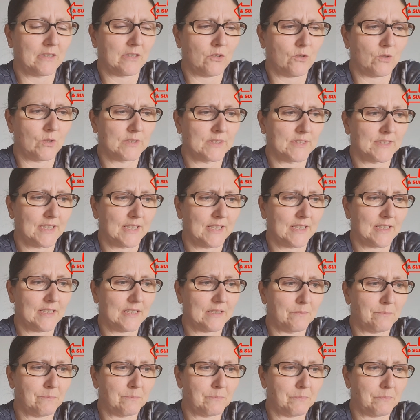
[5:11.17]

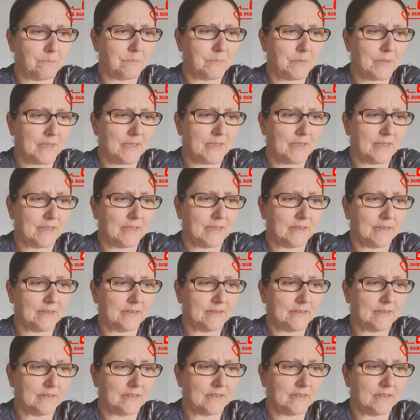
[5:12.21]

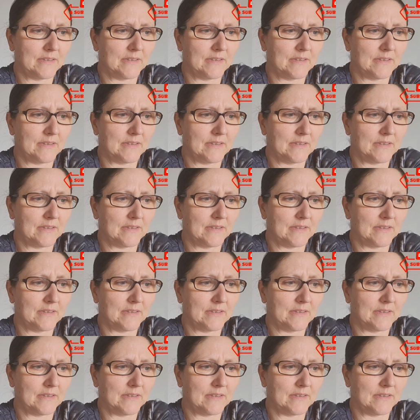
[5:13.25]
Quetiapine.